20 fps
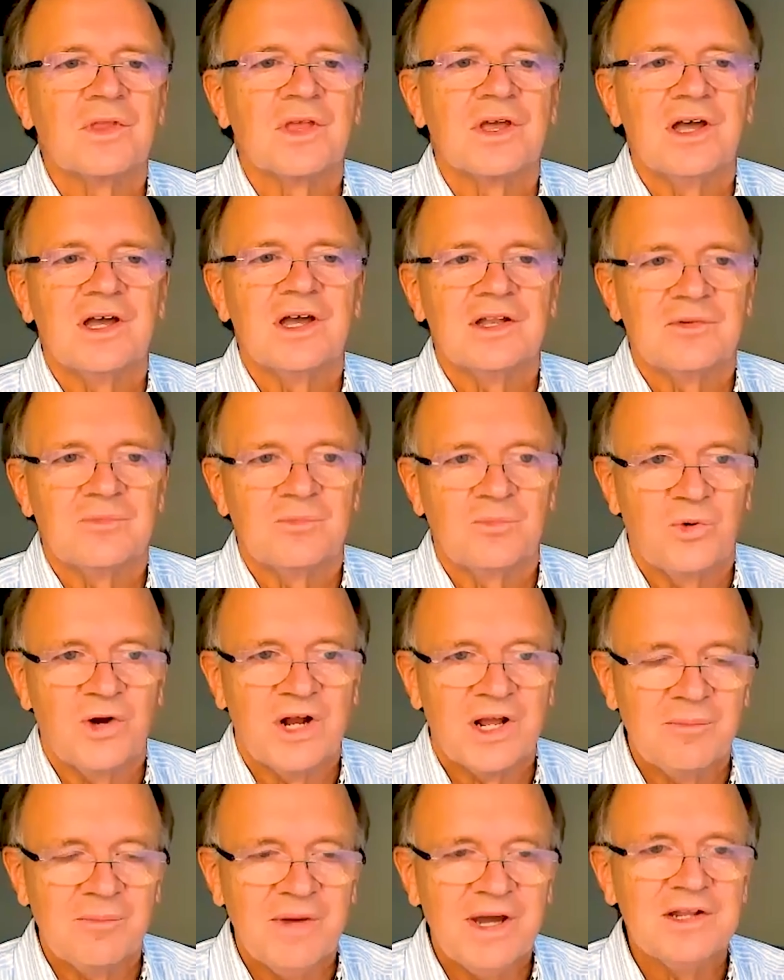and
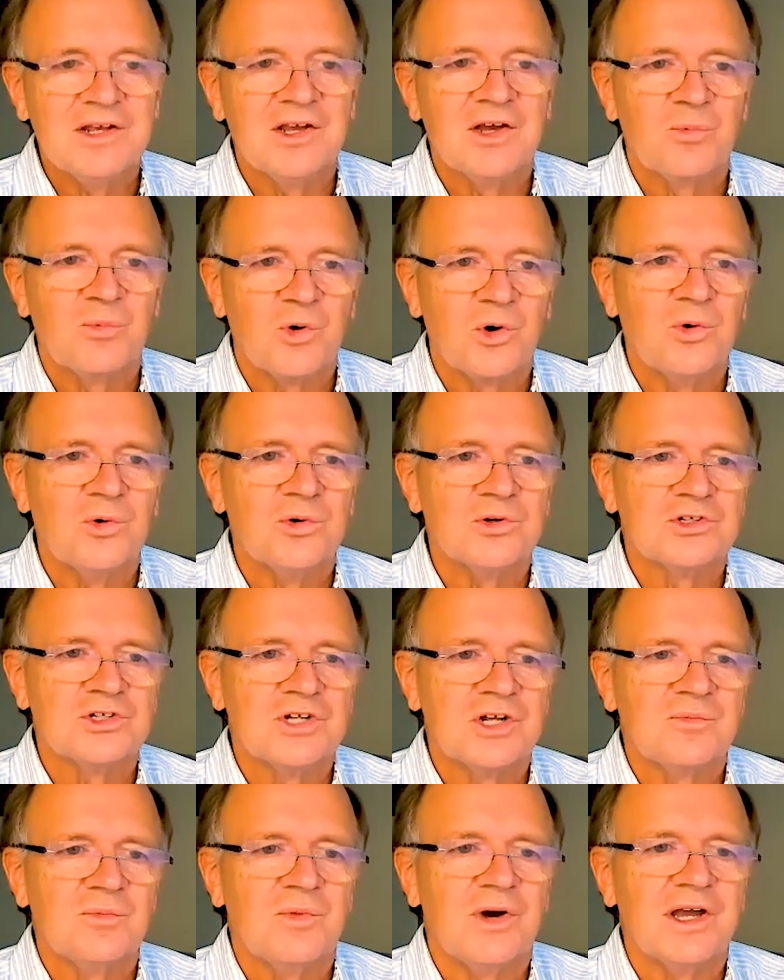pragmatic approach
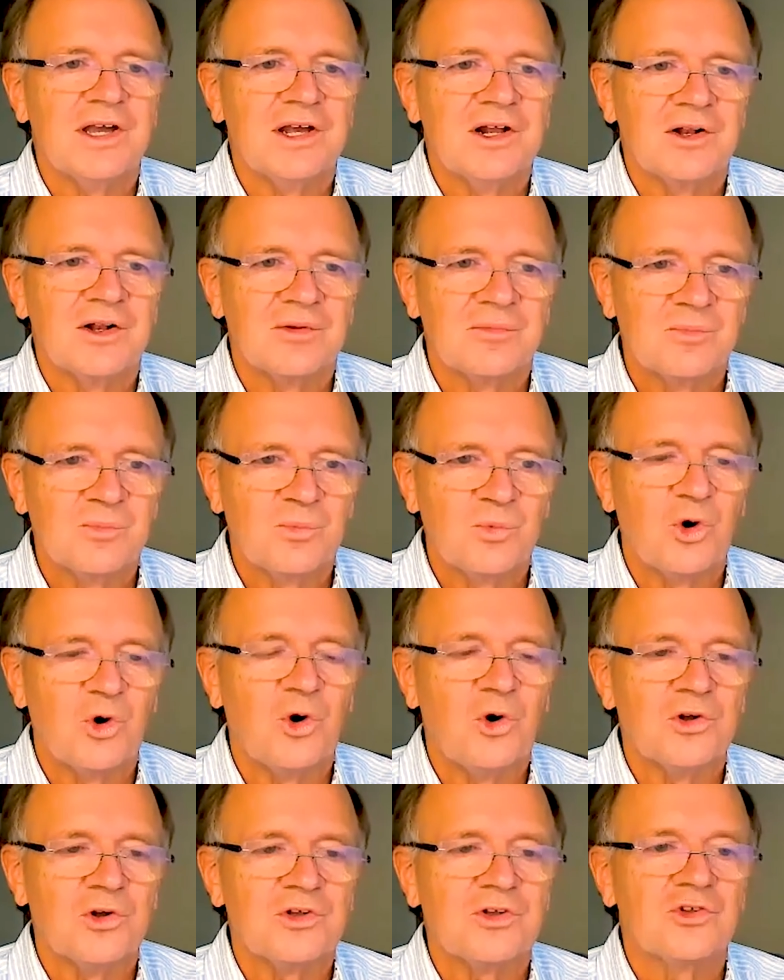that Michael
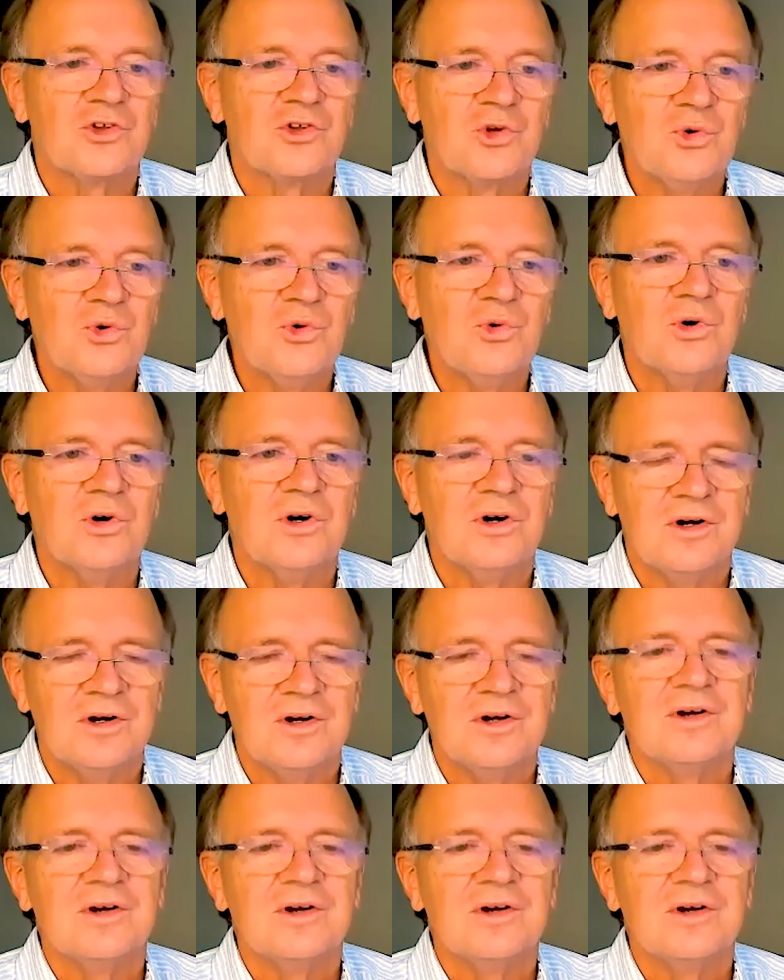brought to